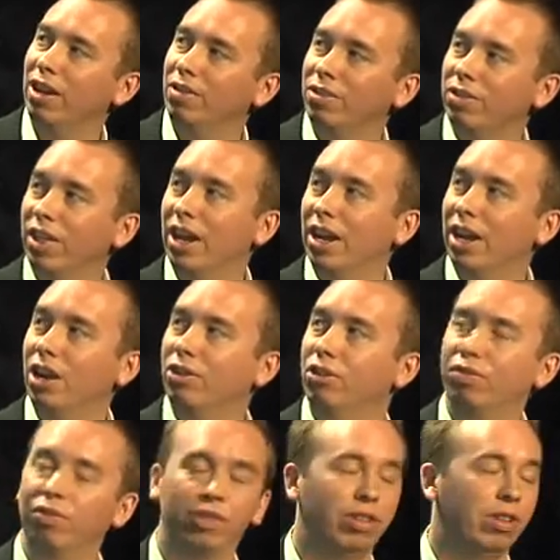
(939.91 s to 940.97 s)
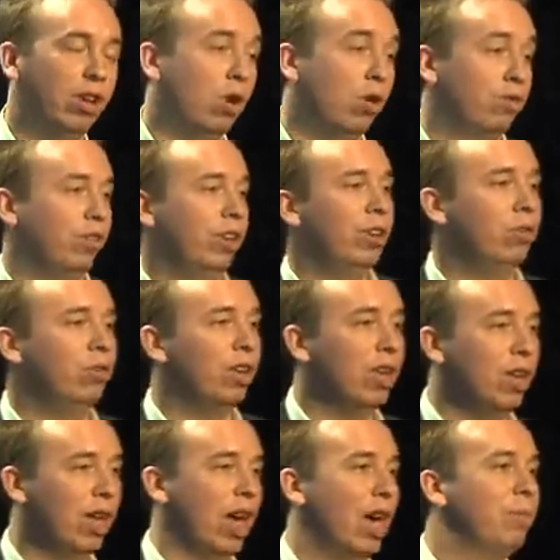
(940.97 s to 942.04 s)
has their cloud offering called
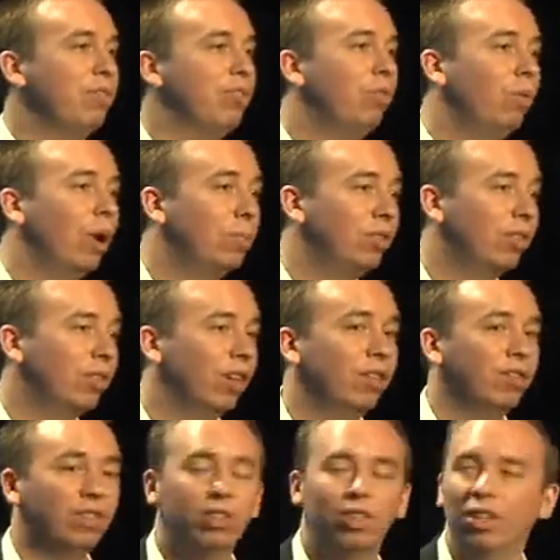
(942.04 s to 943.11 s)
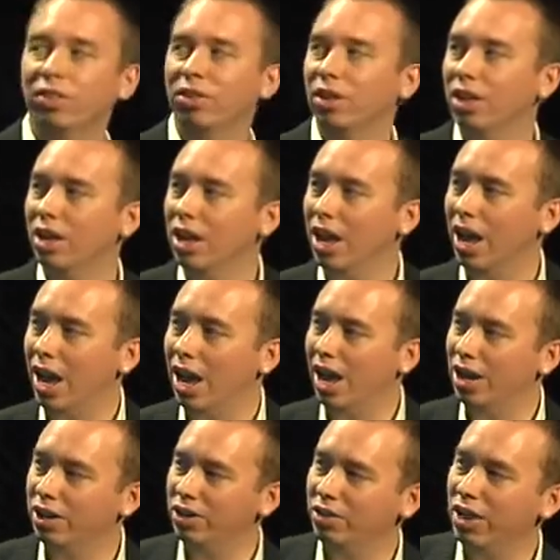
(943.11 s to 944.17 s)
Amazon Web Services,
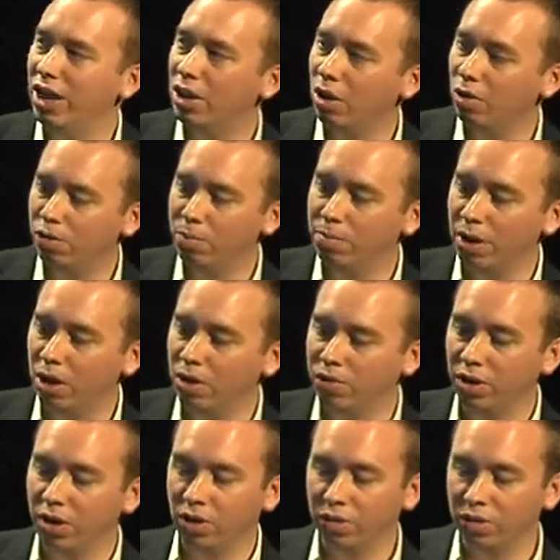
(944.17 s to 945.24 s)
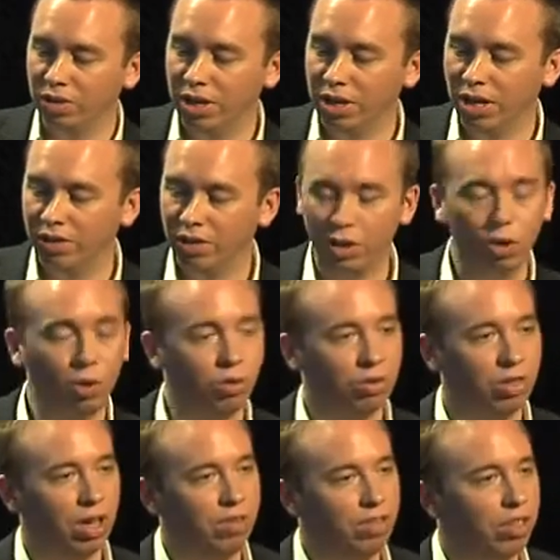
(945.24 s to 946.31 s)
and they offer both the core
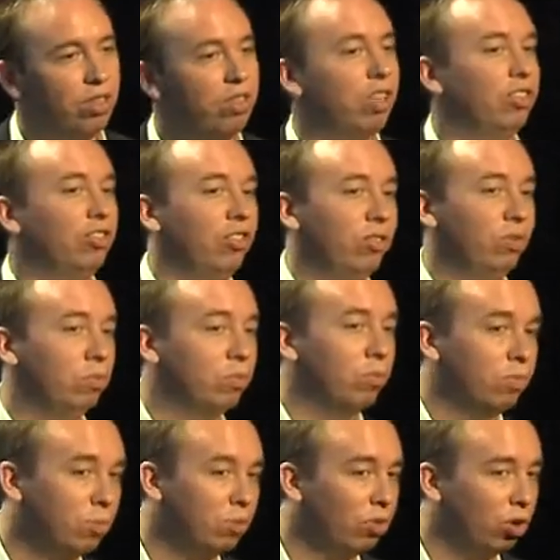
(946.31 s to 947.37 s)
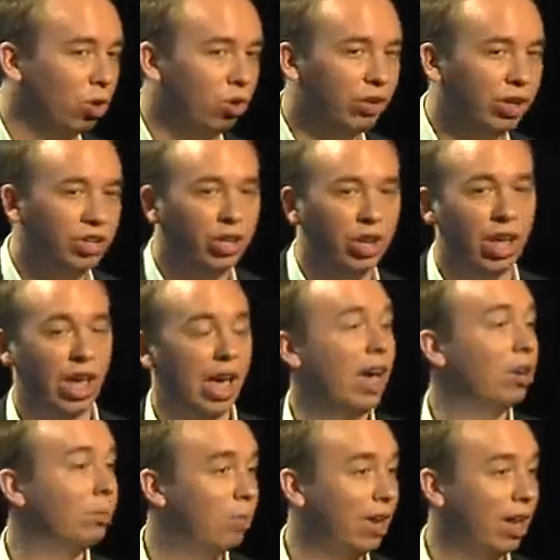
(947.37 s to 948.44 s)
services such as storage
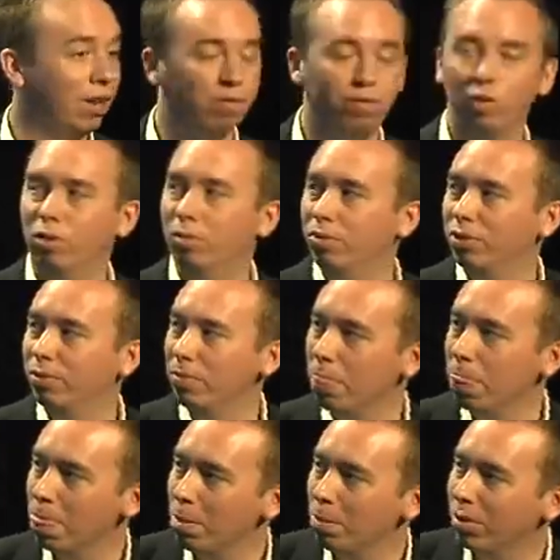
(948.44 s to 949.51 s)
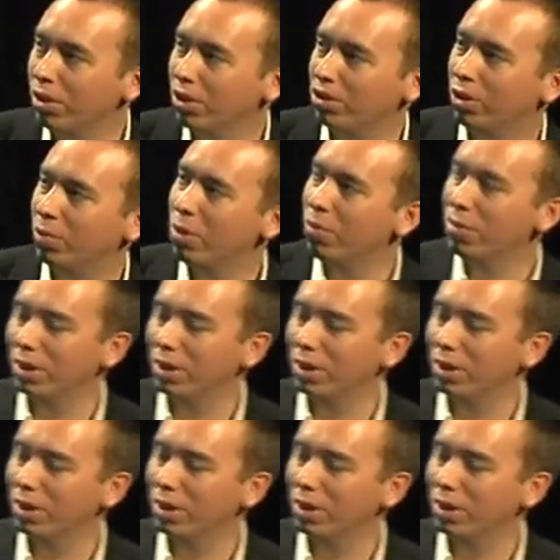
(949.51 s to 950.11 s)
and platforms. So what